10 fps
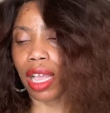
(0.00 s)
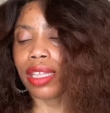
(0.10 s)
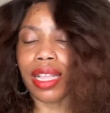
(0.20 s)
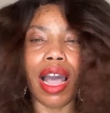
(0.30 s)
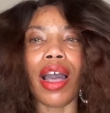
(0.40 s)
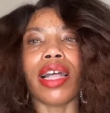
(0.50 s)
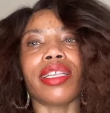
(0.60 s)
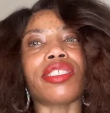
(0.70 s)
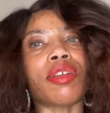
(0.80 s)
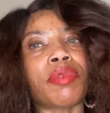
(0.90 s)
Now,
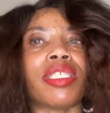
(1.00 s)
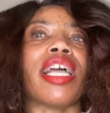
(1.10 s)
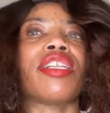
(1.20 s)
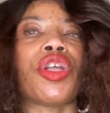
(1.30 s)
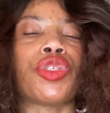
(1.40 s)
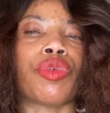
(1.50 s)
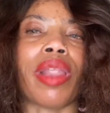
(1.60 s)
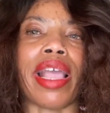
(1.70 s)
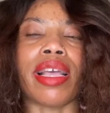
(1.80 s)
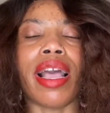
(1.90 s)
there's something I need to
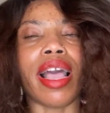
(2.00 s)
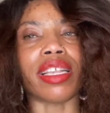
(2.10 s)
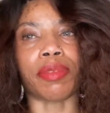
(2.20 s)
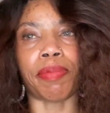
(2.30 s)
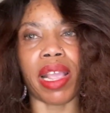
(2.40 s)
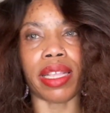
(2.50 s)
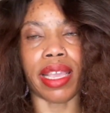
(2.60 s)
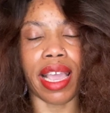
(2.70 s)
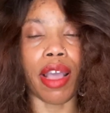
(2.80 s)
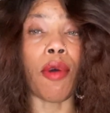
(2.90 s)
like explain
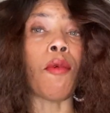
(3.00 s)
here.